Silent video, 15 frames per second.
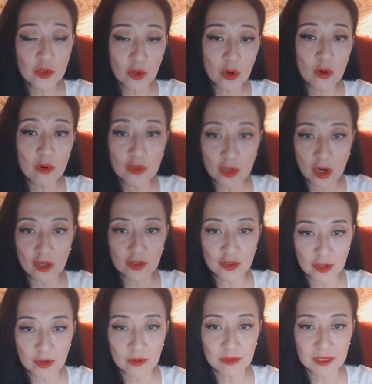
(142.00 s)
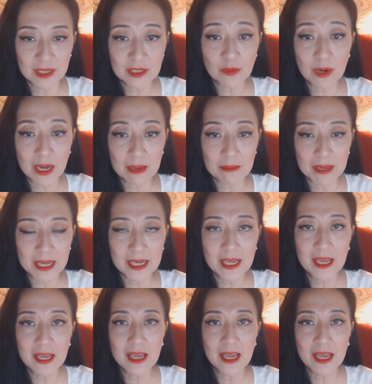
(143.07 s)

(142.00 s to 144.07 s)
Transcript: your own control. That's what I mean.